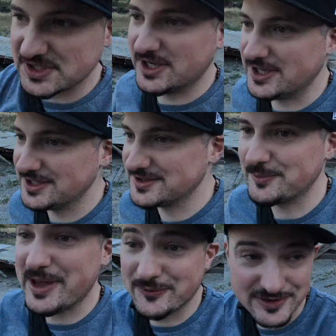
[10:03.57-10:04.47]
the
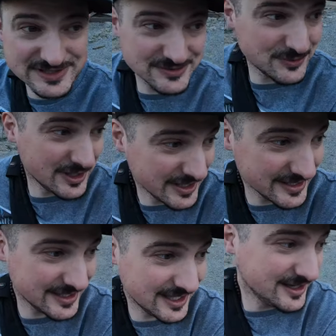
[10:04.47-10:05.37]
main reason
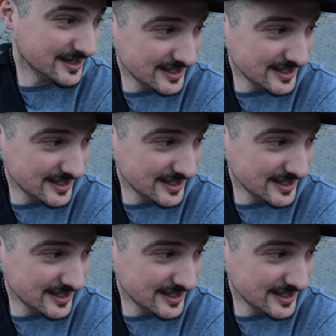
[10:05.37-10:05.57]
why